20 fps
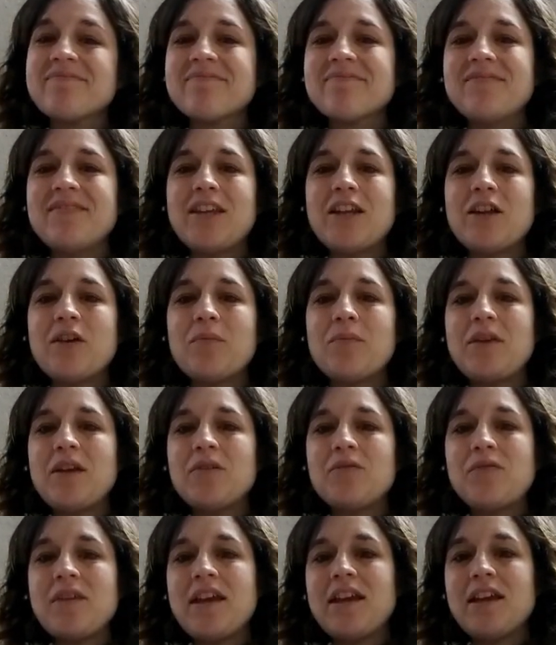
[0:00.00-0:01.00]
you know, me
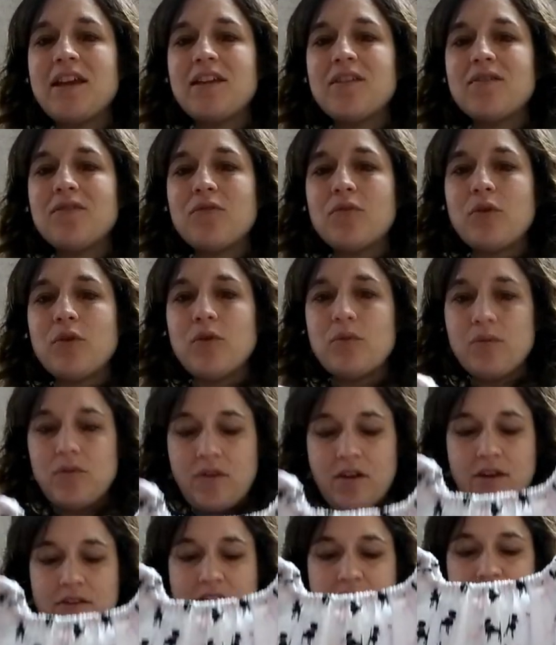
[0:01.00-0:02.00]
fake it through
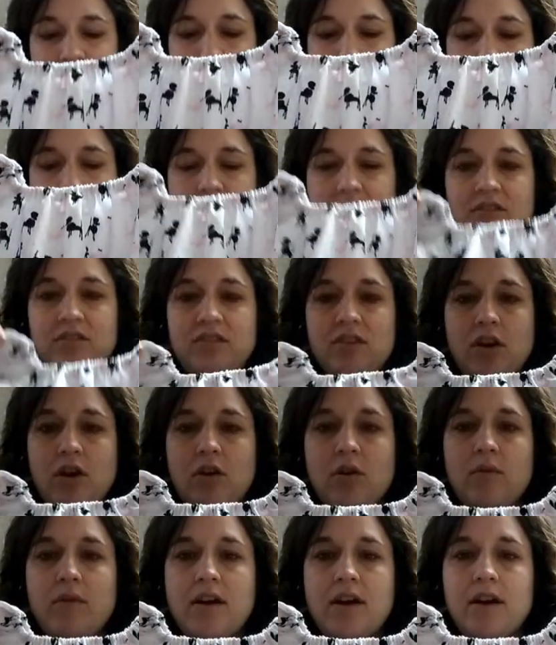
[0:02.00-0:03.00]
on this one,
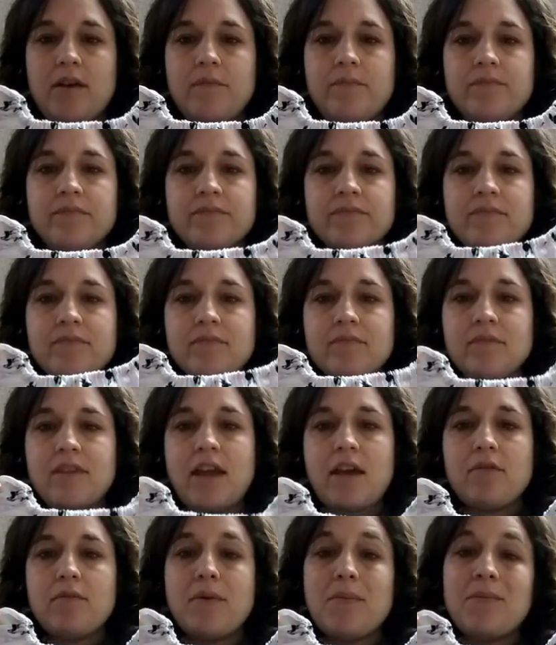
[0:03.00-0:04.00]
so
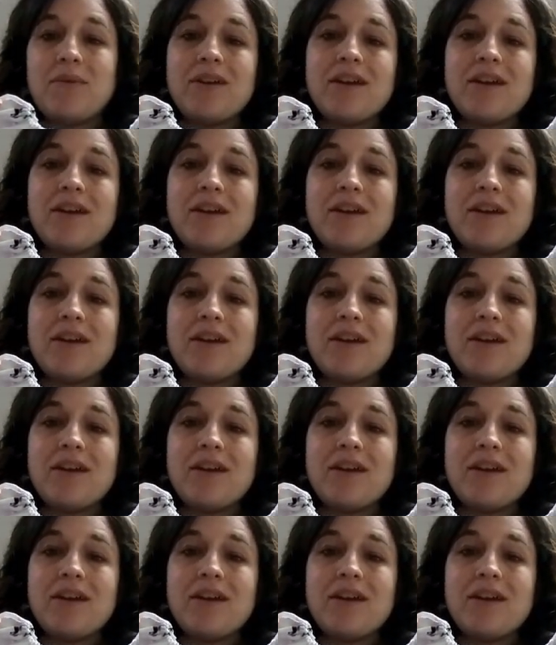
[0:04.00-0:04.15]
yeah, remember to